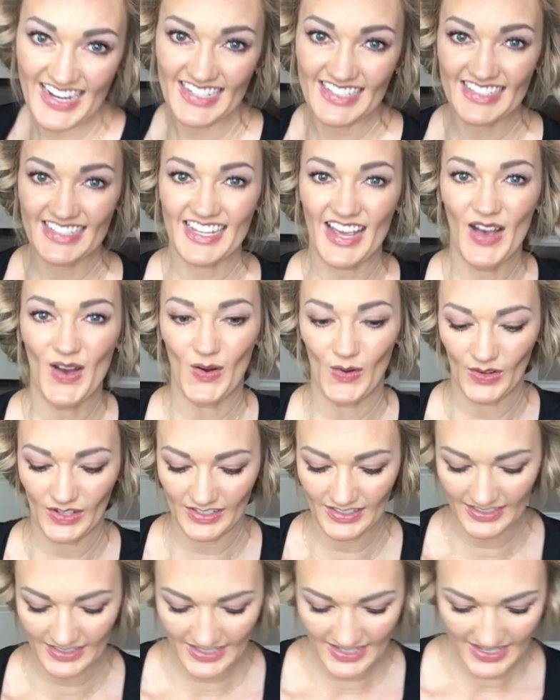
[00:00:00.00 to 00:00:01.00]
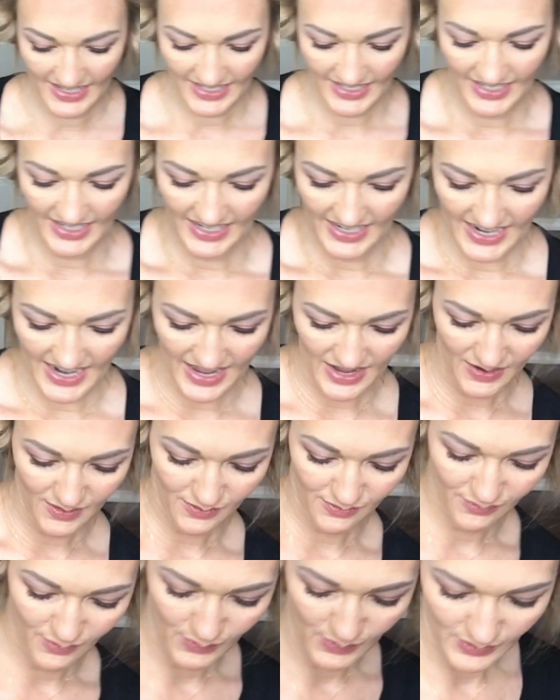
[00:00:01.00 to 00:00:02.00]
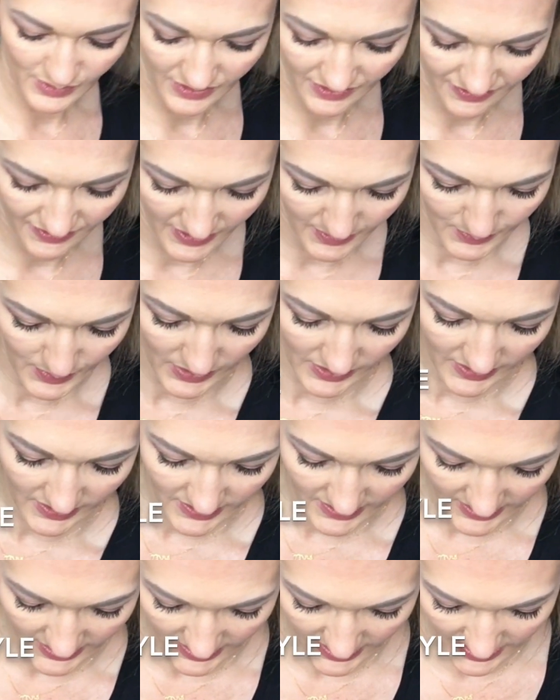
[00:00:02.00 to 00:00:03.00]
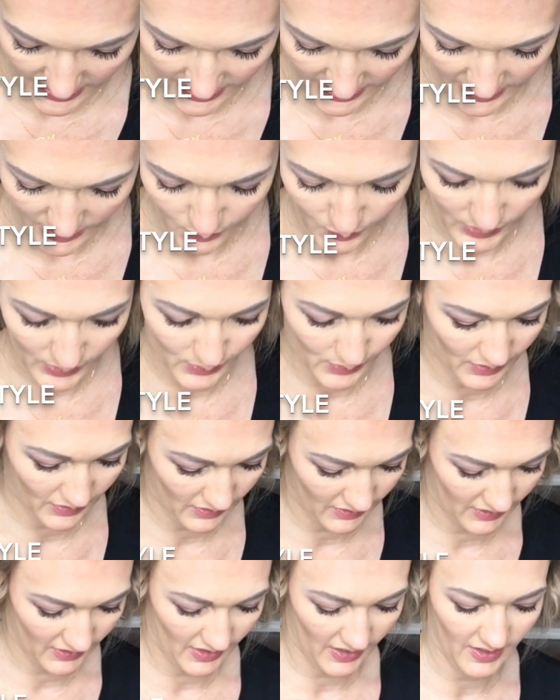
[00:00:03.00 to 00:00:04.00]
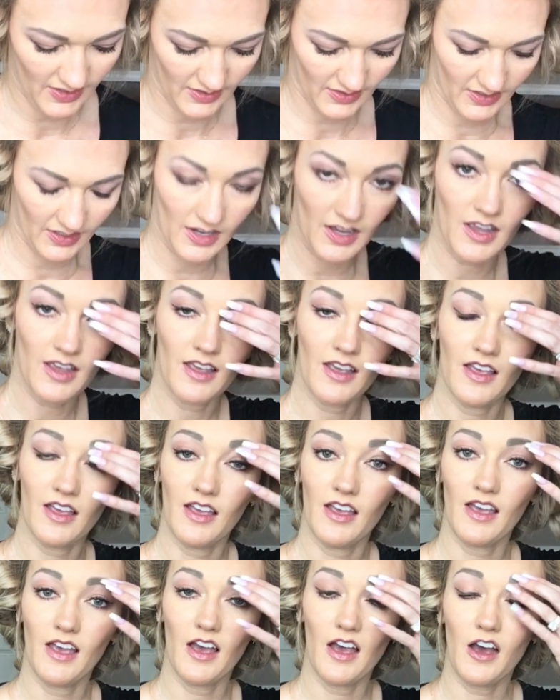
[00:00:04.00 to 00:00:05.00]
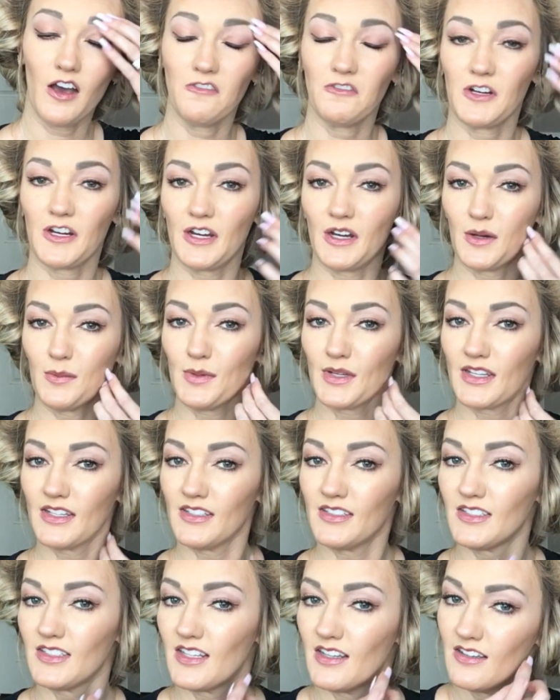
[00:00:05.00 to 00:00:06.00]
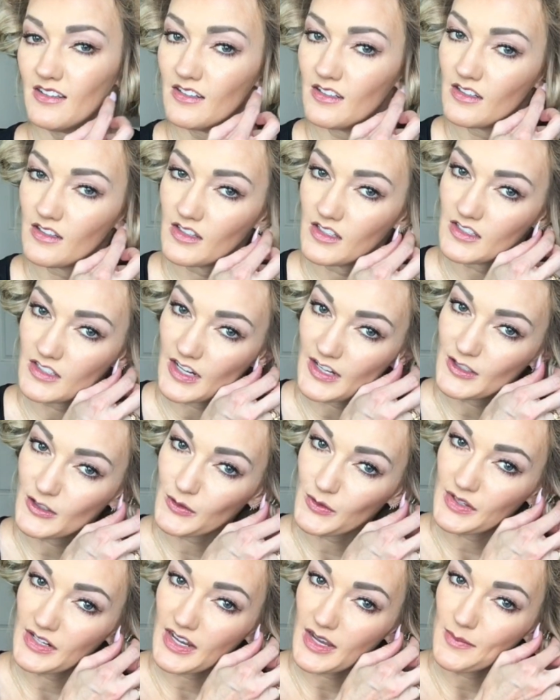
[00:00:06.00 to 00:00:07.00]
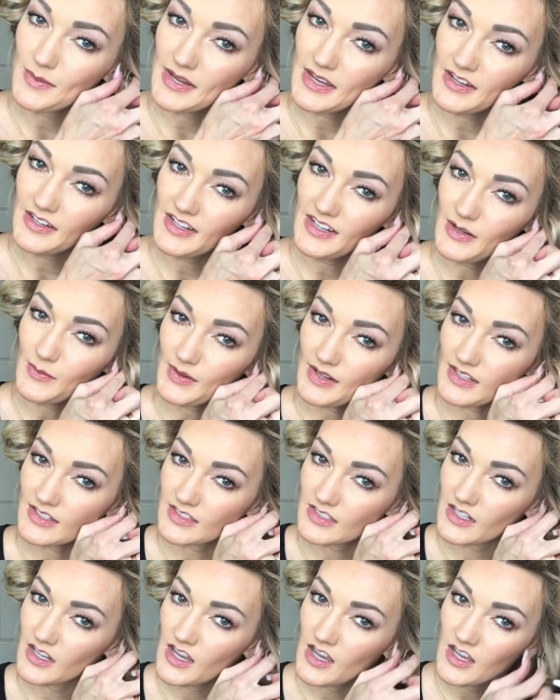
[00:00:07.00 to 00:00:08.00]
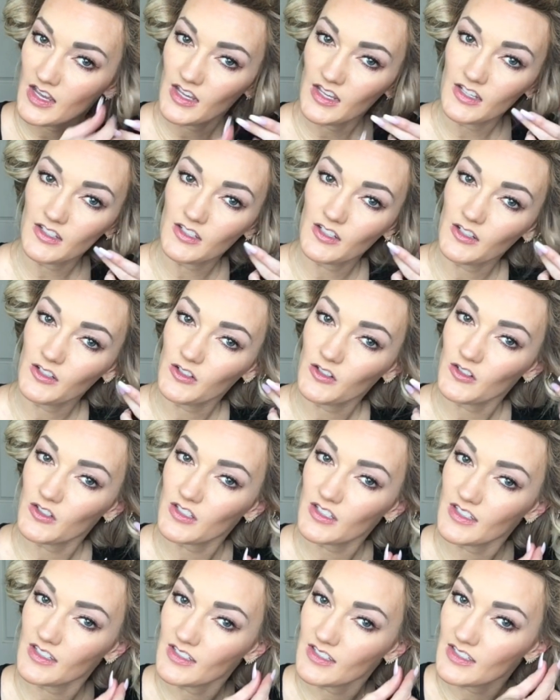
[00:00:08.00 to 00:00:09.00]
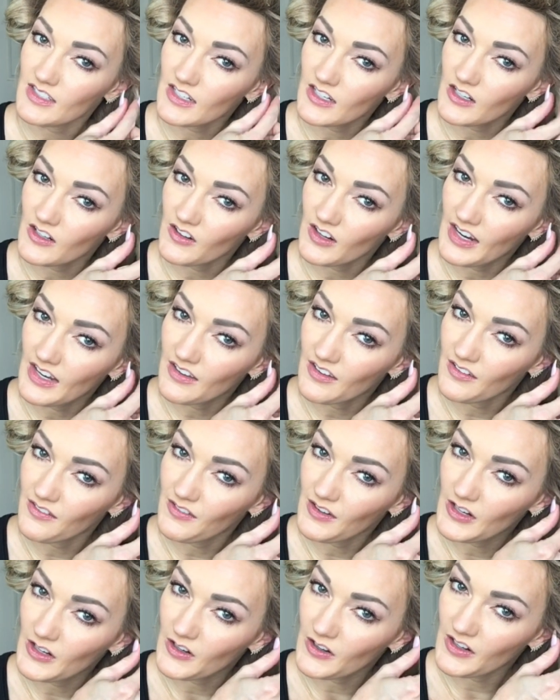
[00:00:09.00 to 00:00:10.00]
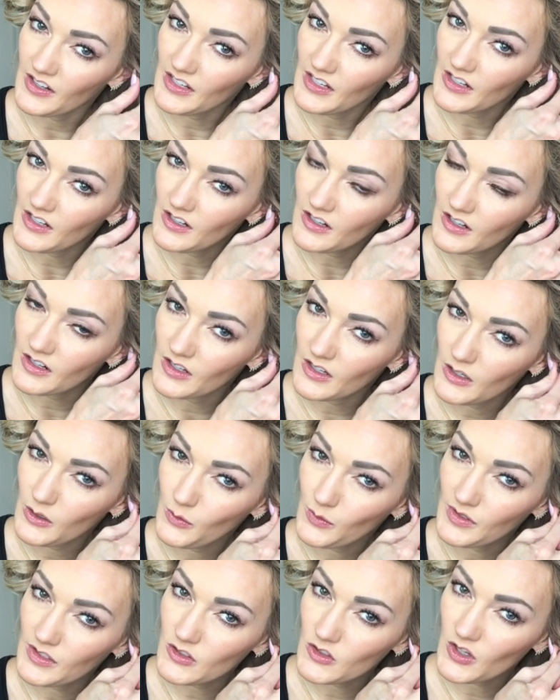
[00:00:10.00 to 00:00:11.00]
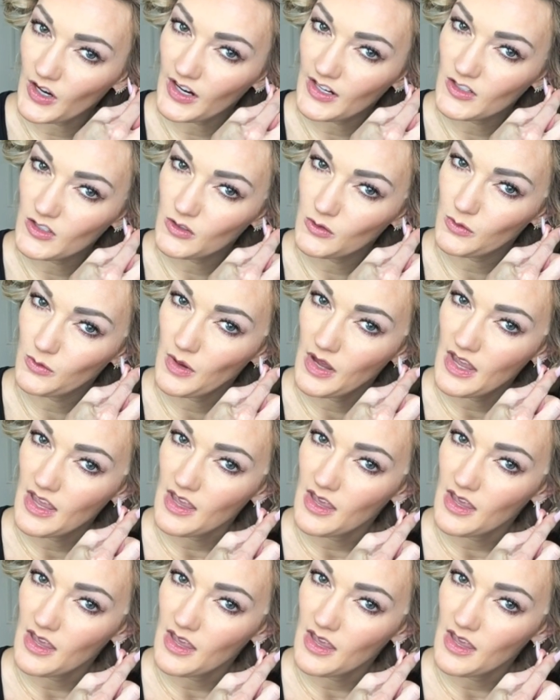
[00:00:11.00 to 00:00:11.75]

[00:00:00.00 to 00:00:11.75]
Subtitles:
so now for the fun part, and we will start over here because the side's already coming out anyways. So you're just going to stick your finger in here. You want to try to